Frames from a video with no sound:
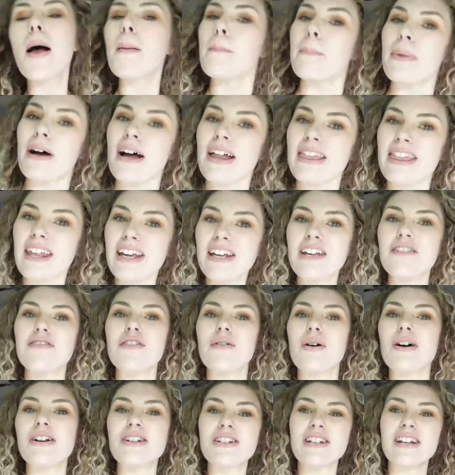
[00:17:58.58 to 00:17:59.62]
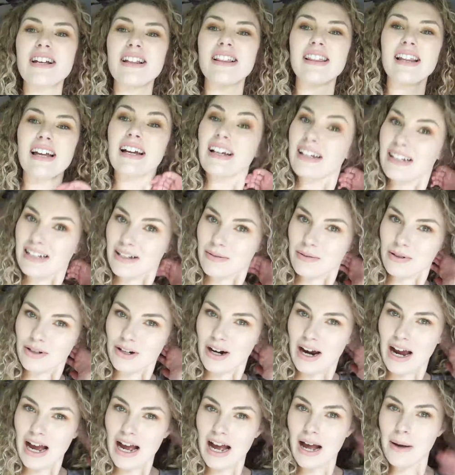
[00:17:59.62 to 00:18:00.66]
But thank you for watching, like and
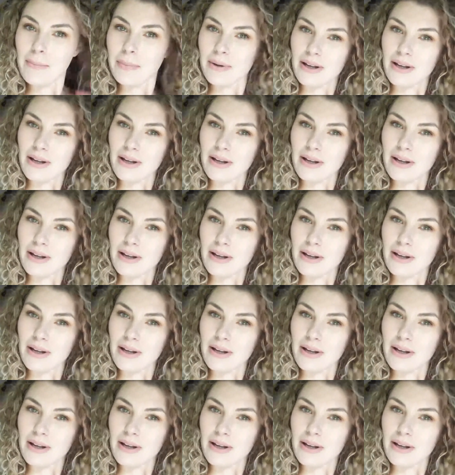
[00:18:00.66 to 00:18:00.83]
subscribe,